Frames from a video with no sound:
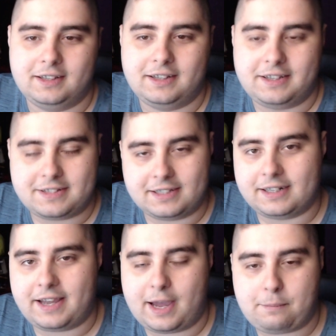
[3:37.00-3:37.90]
is
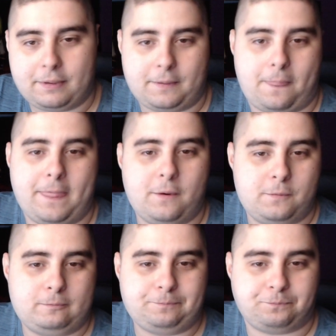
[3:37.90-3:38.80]
gonna happen.
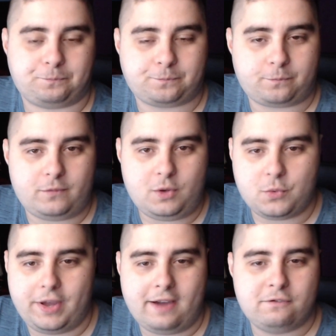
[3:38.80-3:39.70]
Now
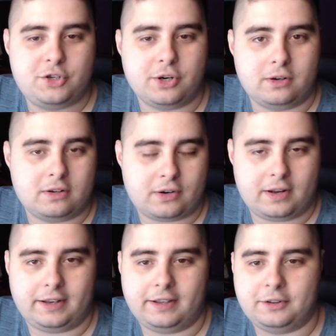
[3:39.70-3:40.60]
we have Joe
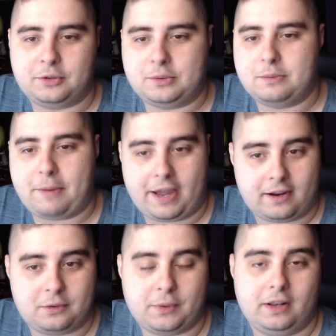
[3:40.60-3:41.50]
running into
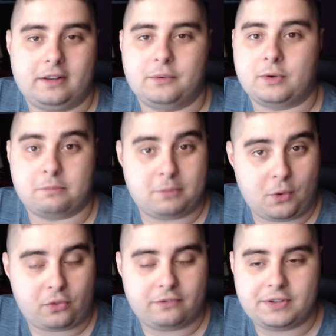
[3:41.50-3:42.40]
Mac while they were
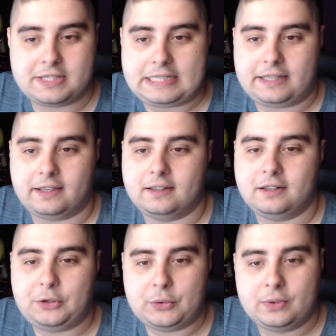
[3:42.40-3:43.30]
both visiting
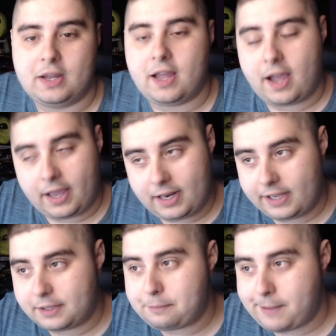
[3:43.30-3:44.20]
Liu. I
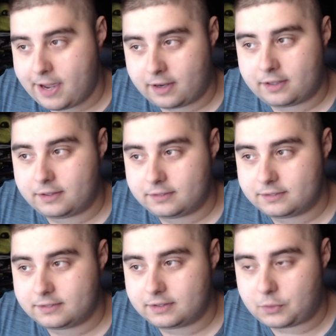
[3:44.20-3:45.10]
like Mac,
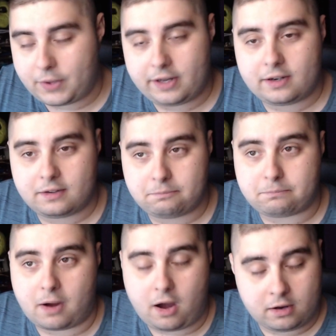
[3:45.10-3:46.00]
quite a
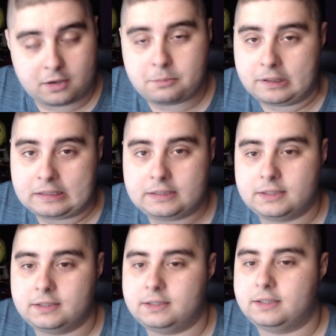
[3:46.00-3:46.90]

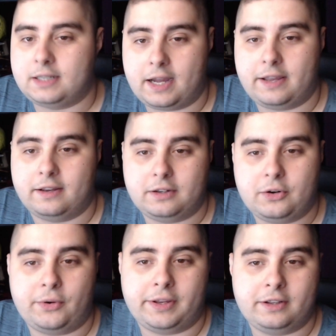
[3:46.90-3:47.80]
honorable guy
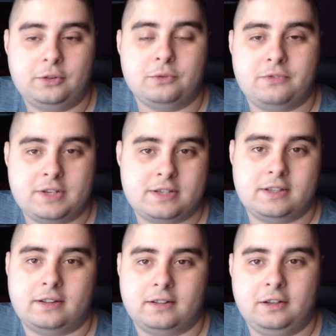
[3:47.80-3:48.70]
going in to
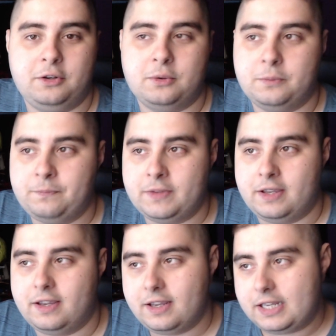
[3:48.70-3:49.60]
visit Liu.
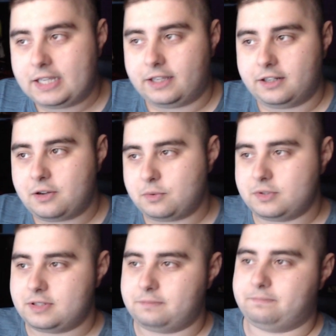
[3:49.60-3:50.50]
He knows